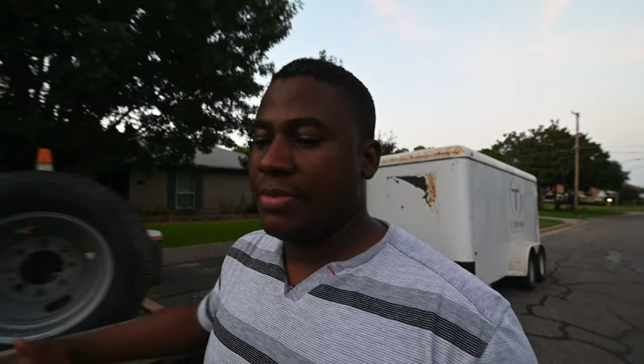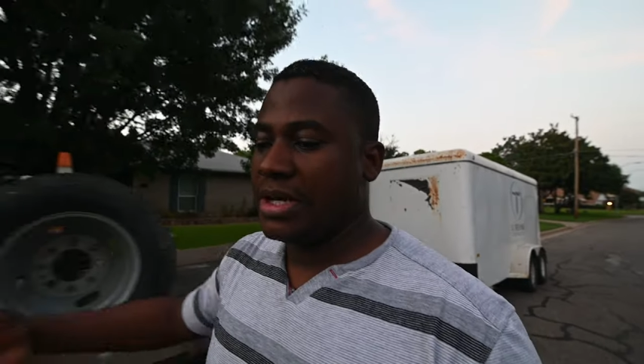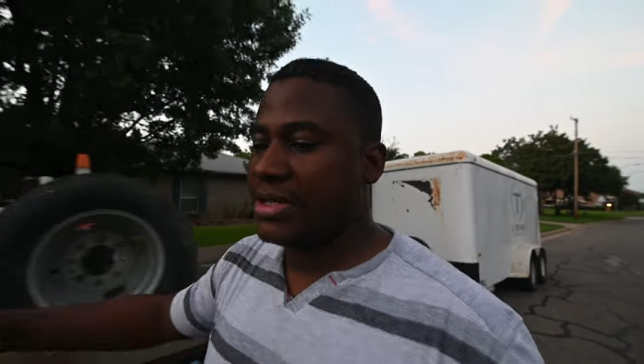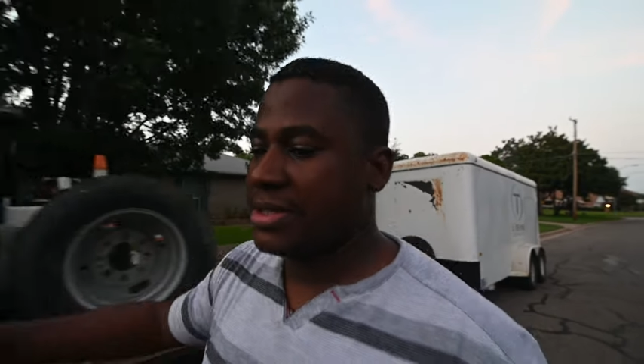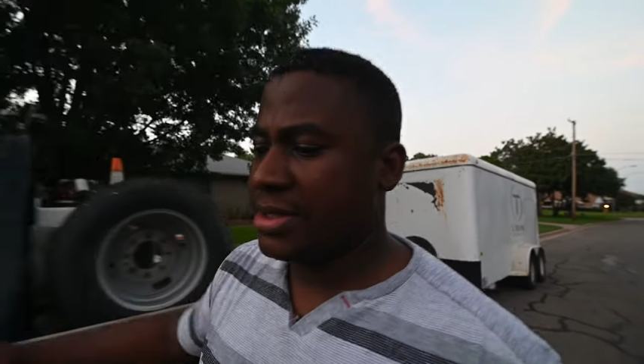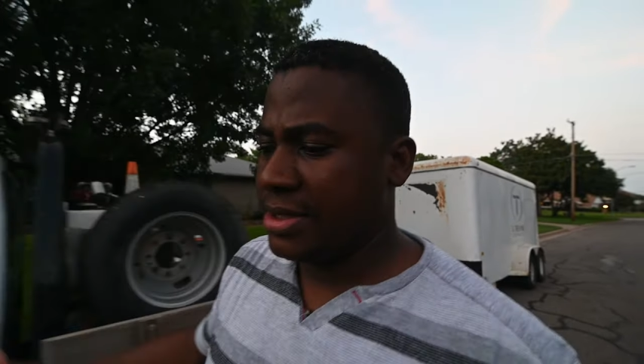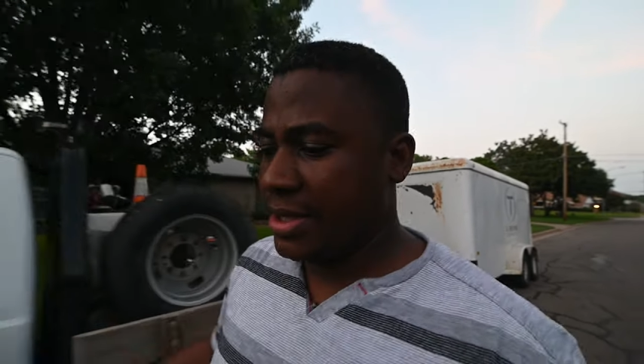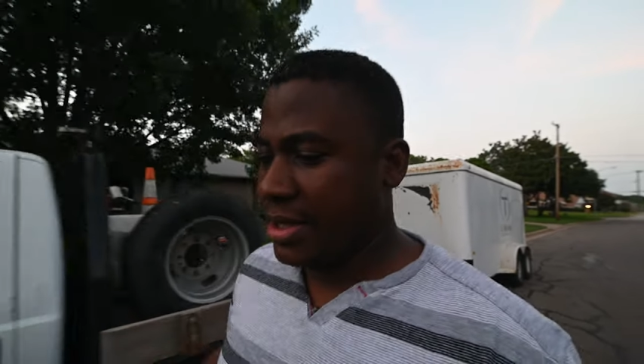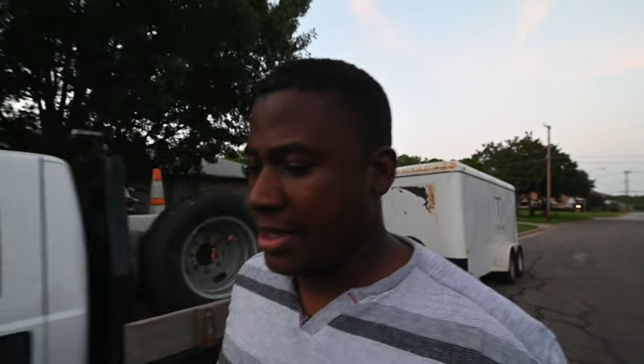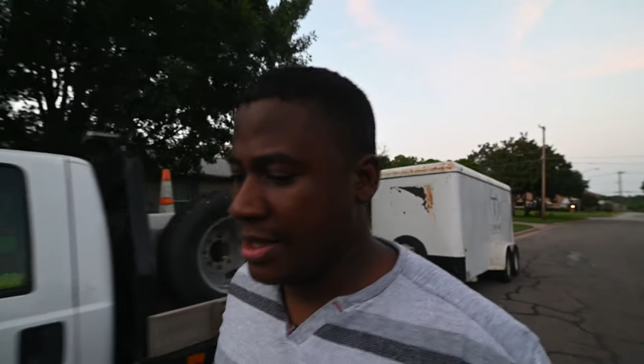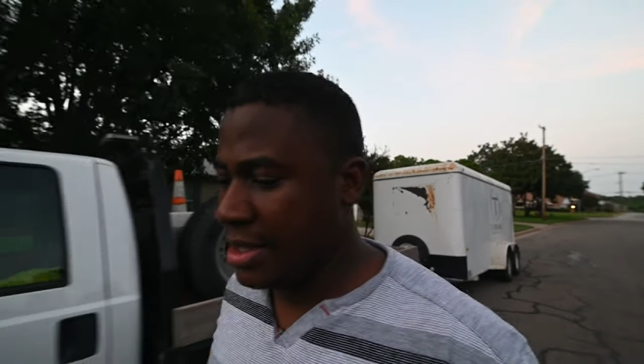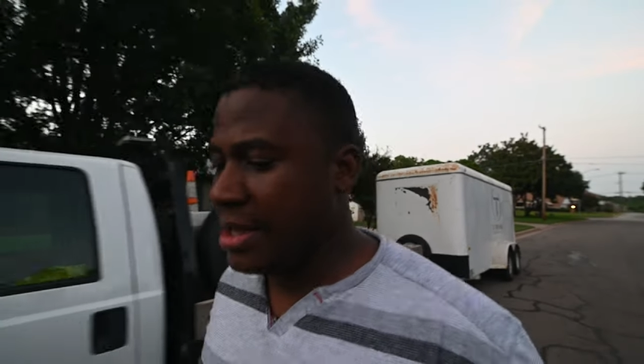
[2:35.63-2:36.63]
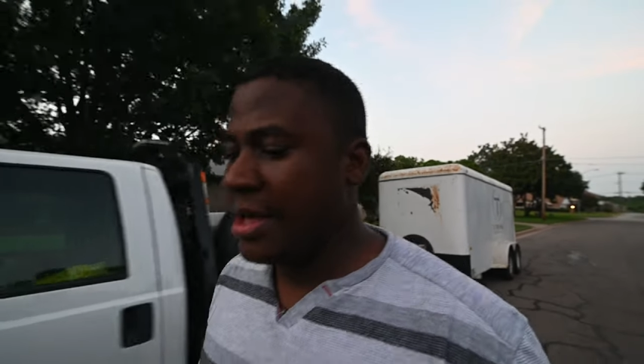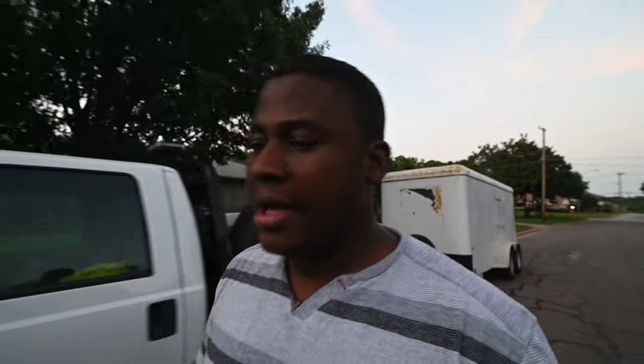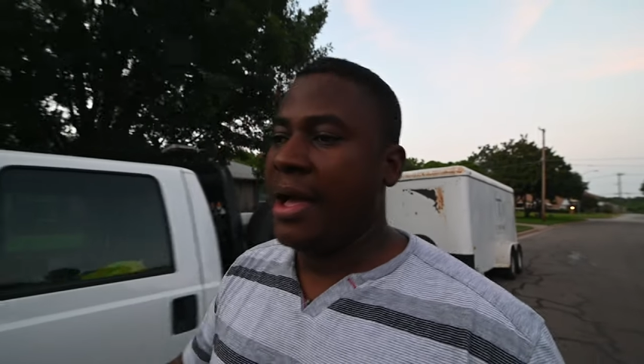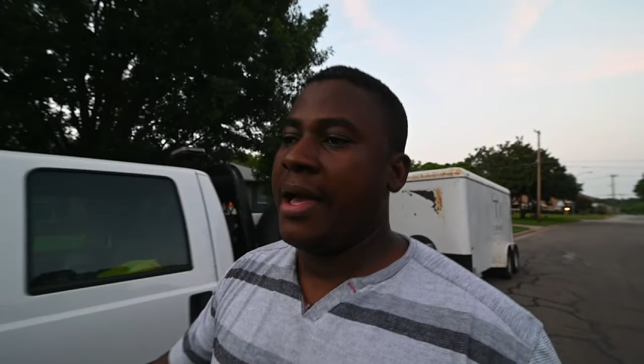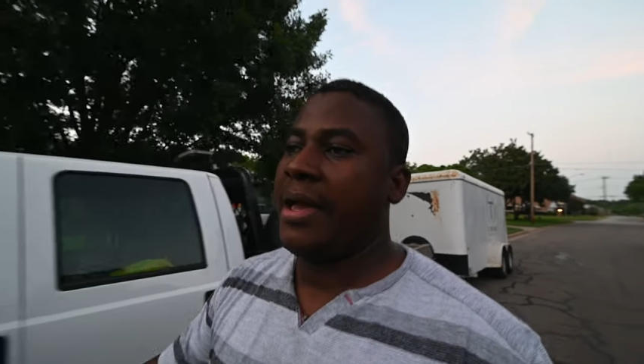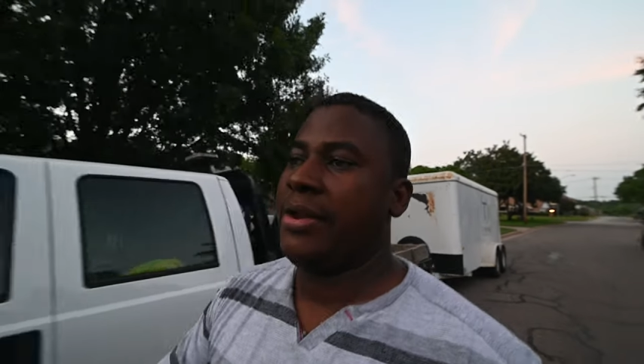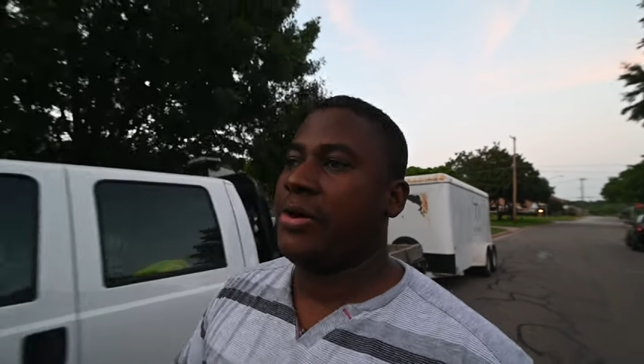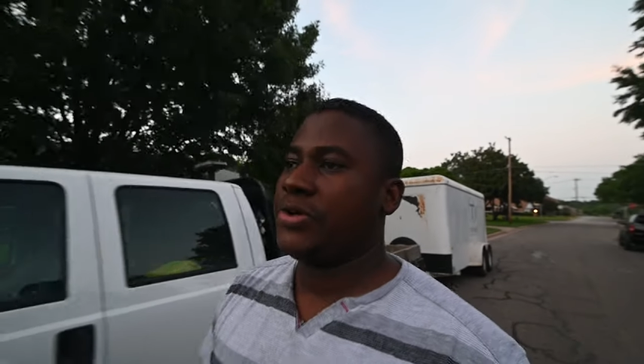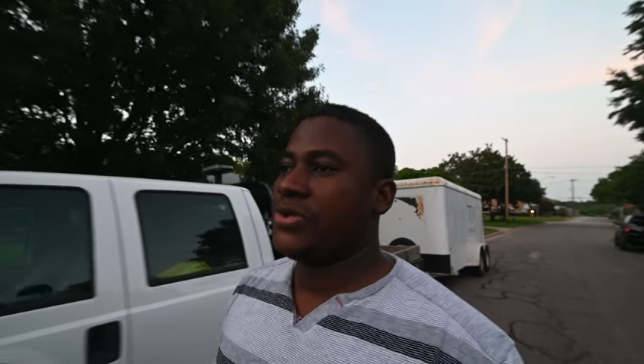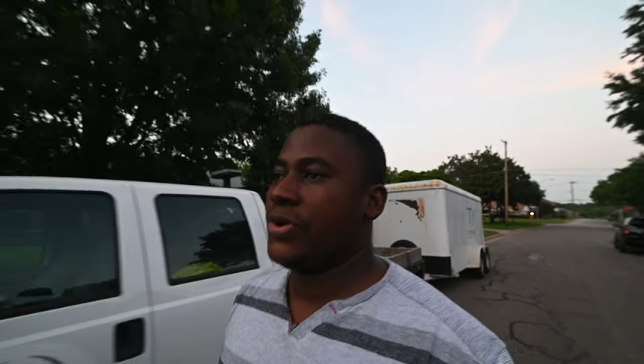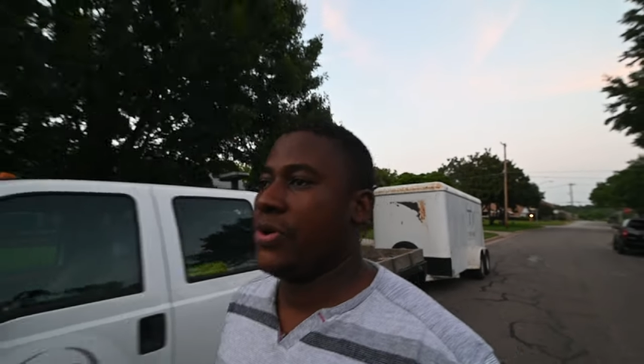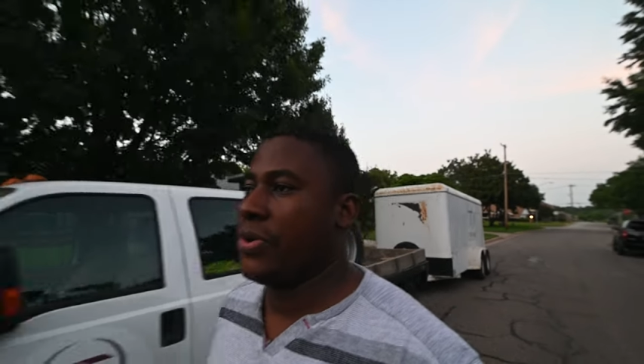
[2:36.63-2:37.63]
muscle, and
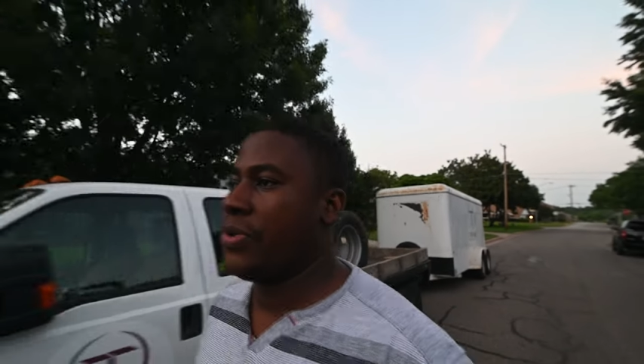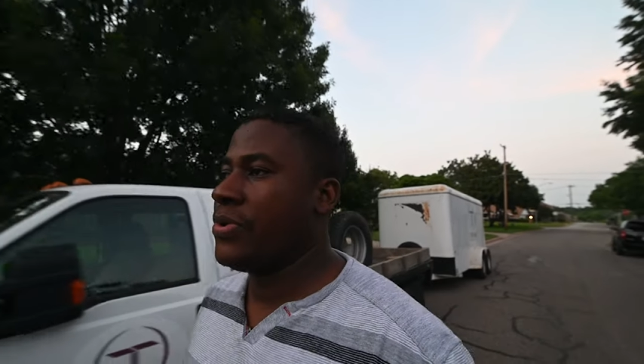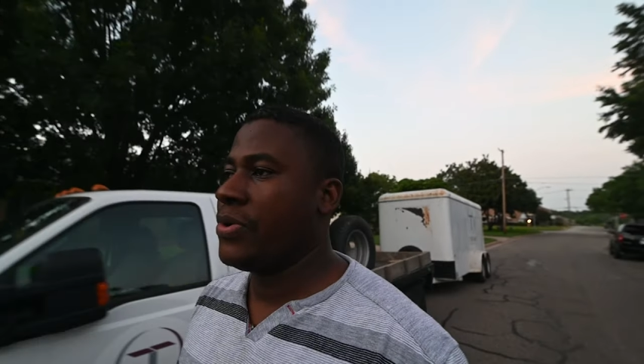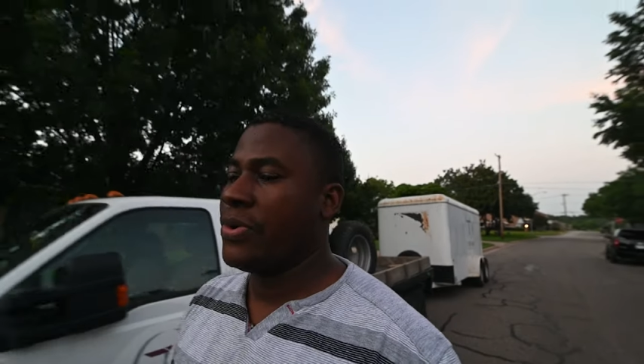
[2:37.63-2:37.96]
also